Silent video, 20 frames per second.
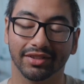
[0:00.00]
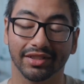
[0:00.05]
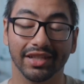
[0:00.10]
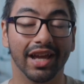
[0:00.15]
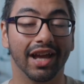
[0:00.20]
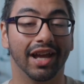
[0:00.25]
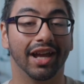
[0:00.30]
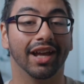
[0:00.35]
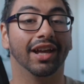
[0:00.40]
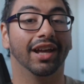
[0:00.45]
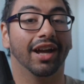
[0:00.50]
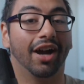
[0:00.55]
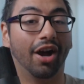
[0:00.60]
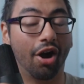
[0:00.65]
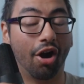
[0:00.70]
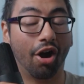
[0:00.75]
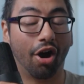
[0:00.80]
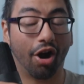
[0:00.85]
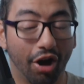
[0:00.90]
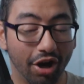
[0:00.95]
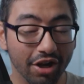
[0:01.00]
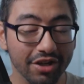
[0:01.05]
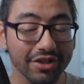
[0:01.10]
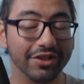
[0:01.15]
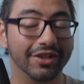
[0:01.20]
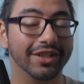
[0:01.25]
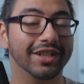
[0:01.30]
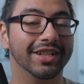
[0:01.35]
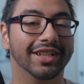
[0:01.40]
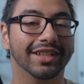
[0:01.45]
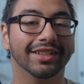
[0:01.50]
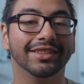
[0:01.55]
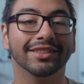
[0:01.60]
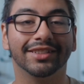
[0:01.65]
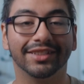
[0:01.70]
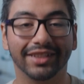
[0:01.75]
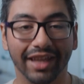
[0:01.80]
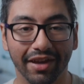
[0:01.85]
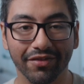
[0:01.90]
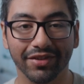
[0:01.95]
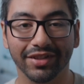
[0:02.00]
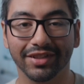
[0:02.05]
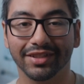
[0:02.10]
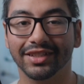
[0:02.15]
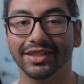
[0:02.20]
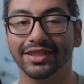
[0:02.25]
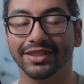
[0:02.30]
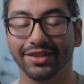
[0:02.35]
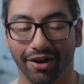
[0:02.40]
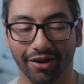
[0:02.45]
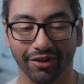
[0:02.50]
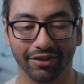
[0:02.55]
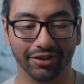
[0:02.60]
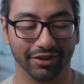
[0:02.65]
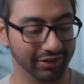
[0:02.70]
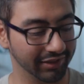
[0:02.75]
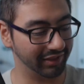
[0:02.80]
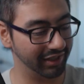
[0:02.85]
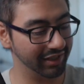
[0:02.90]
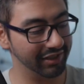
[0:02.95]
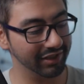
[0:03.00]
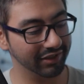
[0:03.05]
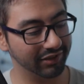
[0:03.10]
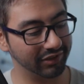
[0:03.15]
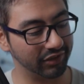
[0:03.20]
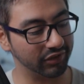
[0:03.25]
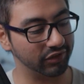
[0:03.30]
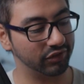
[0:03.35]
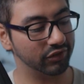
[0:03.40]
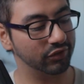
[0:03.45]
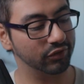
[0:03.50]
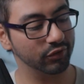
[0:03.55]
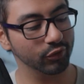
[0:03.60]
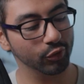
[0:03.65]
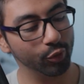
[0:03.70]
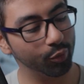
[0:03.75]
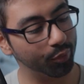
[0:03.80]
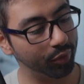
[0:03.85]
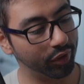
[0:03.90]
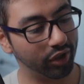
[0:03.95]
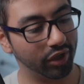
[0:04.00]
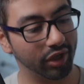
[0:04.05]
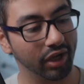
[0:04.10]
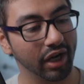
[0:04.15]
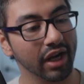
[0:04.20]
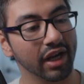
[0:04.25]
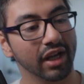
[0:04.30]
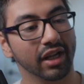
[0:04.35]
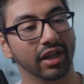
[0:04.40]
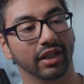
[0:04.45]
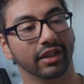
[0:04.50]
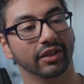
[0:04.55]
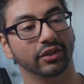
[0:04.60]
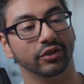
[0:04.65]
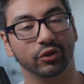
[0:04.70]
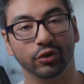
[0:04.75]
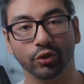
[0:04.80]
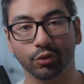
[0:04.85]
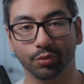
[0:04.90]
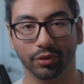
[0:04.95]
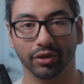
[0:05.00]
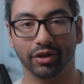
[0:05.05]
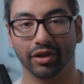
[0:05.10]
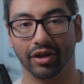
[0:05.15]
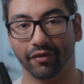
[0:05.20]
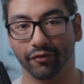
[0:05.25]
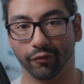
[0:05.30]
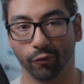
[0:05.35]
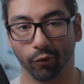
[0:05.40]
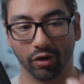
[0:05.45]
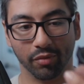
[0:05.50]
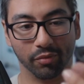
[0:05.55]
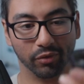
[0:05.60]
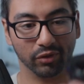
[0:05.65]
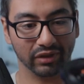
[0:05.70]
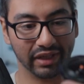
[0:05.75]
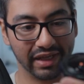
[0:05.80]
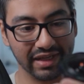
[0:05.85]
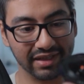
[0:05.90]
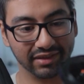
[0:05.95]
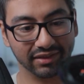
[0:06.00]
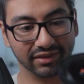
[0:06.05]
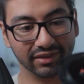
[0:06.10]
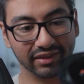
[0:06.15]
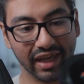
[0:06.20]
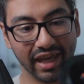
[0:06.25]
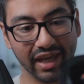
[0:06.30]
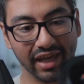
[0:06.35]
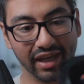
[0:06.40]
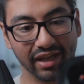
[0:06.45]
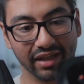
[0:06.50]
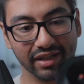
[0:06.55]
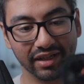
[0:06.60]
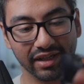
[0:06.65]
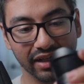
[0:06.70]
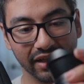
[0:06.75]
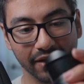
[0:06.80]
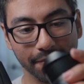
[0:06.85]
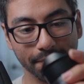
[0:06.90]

Yeah, $170. It is a super affordable lens, and